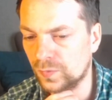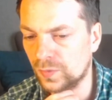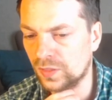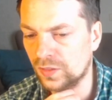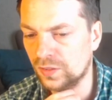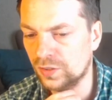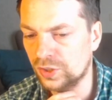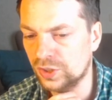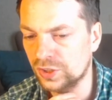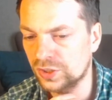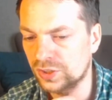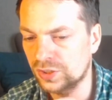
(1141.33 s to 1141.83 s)

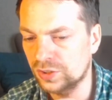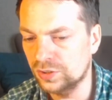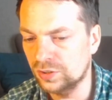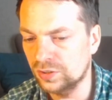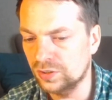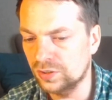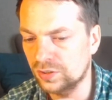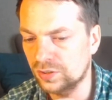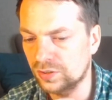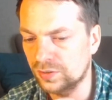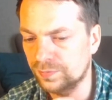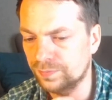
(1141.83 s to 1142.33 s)
just
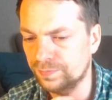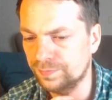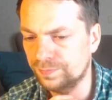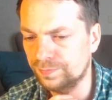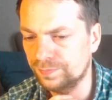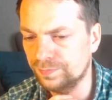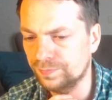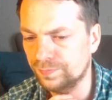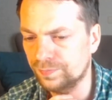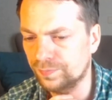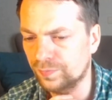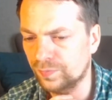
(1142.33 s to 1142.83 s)

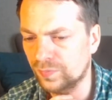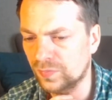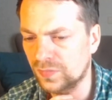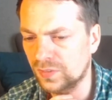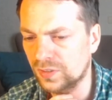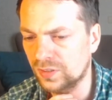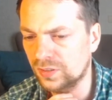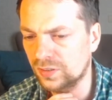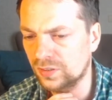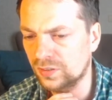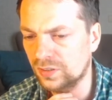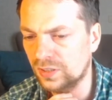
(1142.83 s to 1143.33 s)

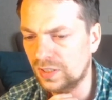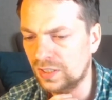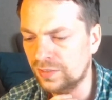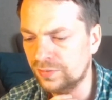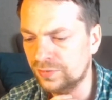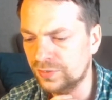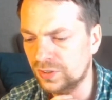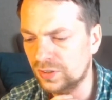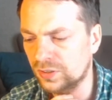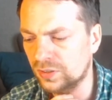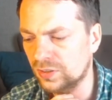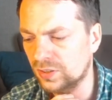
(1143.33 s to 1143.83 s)

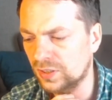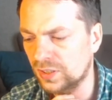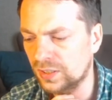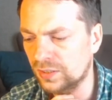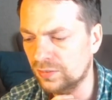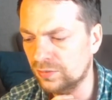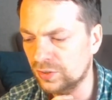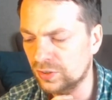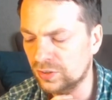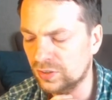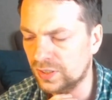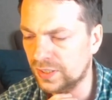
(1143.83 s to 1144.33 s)
after
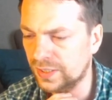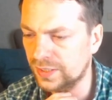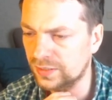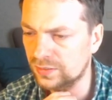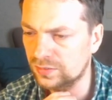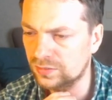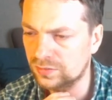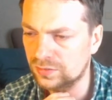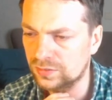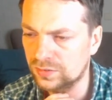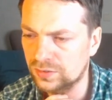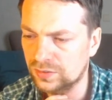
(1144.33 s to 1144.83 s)
every
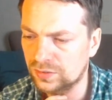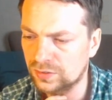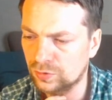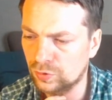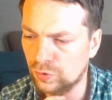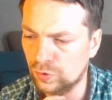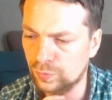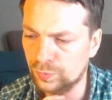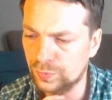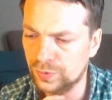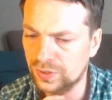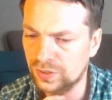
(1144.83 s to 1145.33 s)
line,
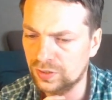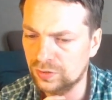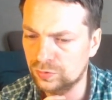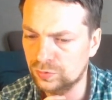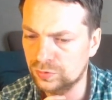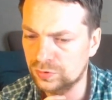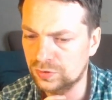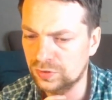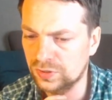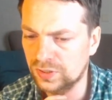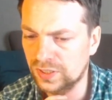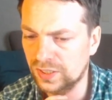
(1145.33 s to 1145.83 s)
copy a
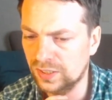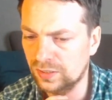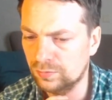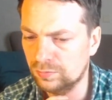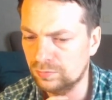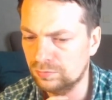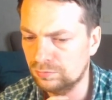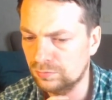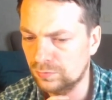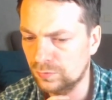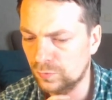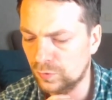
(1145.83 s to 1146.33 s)
good game
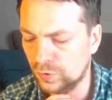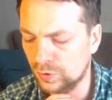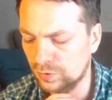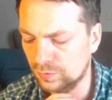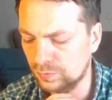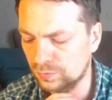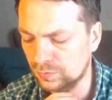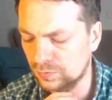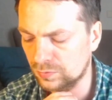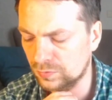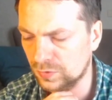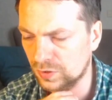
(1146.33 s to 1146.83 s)

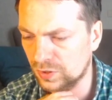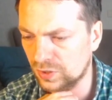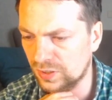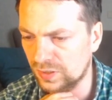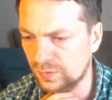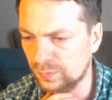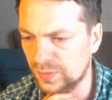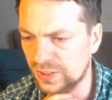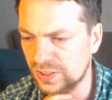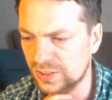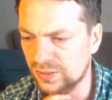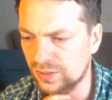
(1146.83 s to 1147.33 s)
from
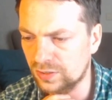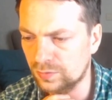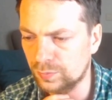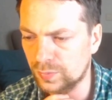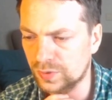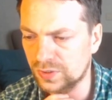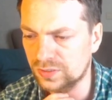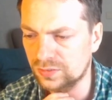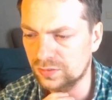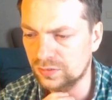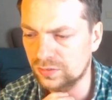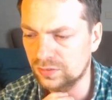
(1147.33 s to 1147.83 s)
Grandmaster
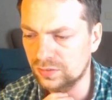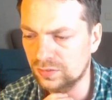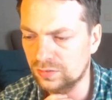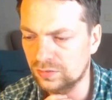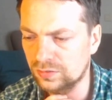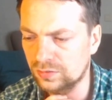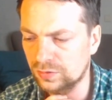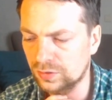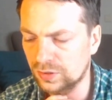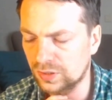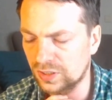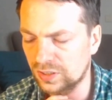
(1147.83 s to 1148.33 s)

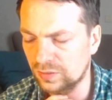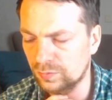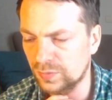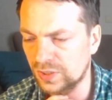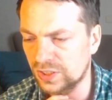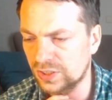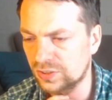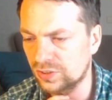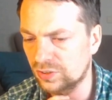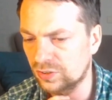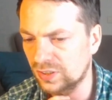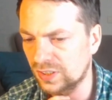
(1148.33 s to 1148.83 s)

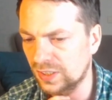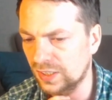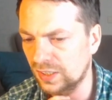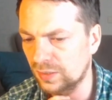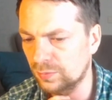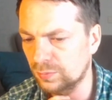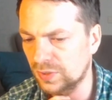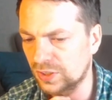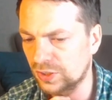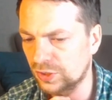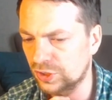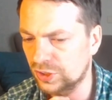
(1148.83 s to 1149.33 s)
game
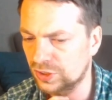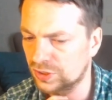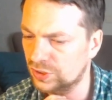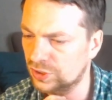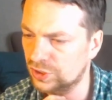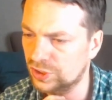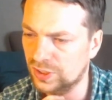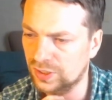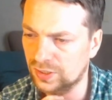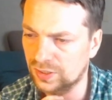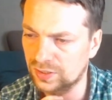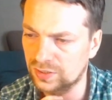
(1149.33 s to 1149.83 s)
and just
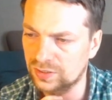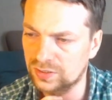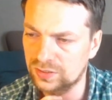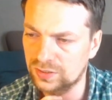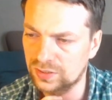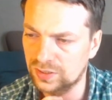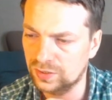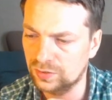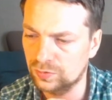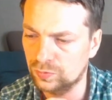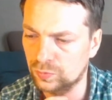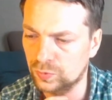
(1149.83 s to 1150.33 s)
check it,
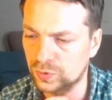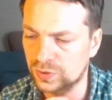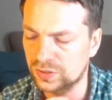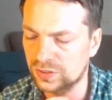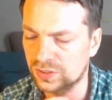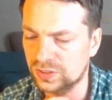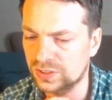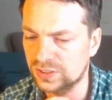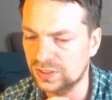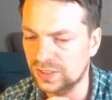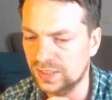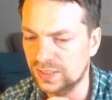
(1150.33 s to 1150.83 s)
what it
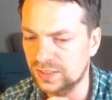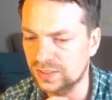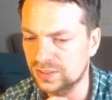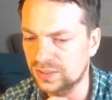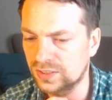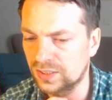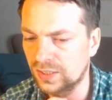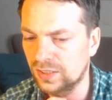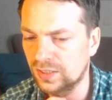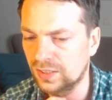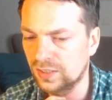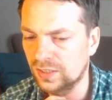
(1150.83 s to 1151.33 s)
says.
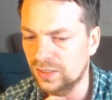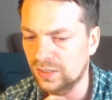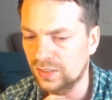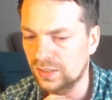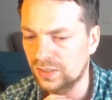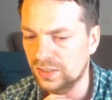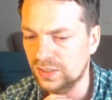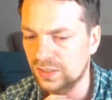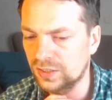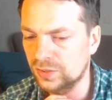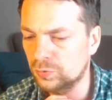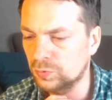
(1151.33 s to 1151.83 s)

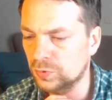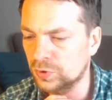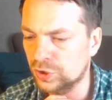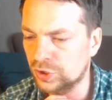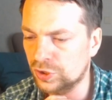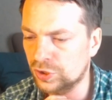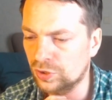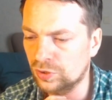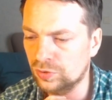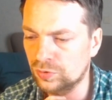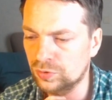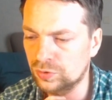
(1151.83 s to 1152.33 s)
It will
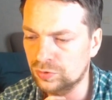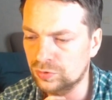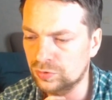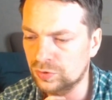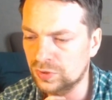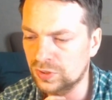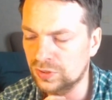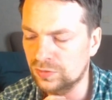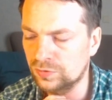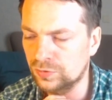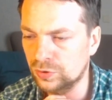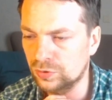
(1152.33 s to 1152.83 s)
show you,
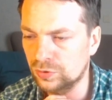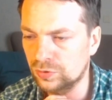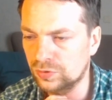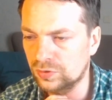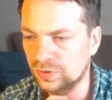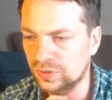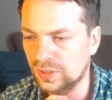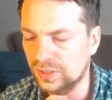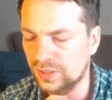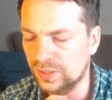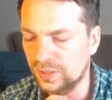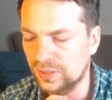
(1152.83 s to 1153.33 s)
give you
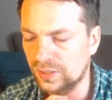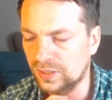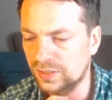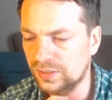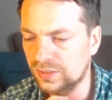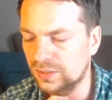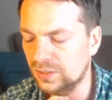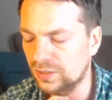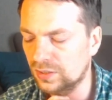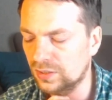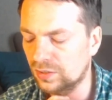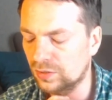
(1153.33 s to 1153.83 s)
the
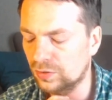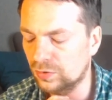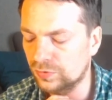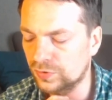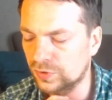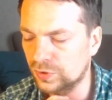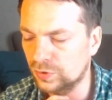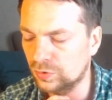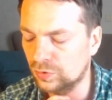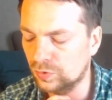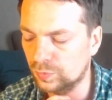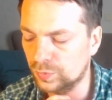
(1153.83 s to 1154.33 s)
idea of the
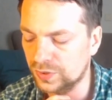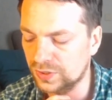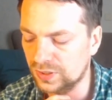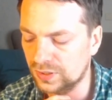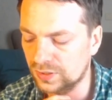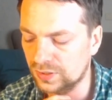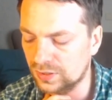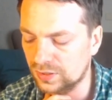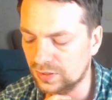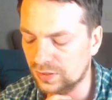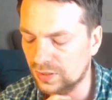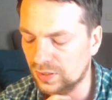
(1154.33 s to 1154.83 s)

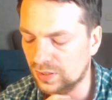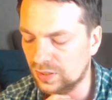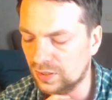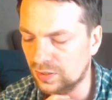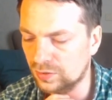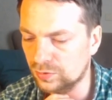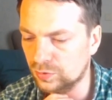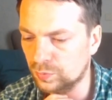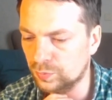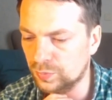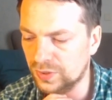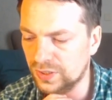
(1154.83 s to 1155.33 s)
opening, how
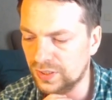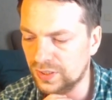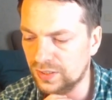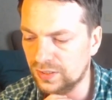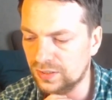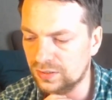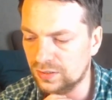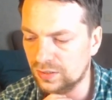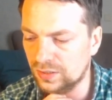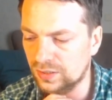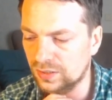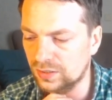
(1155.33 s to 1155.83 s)
to play
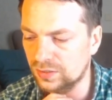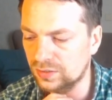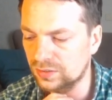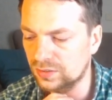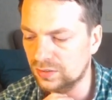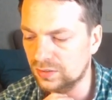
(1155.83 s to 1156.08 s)
it, and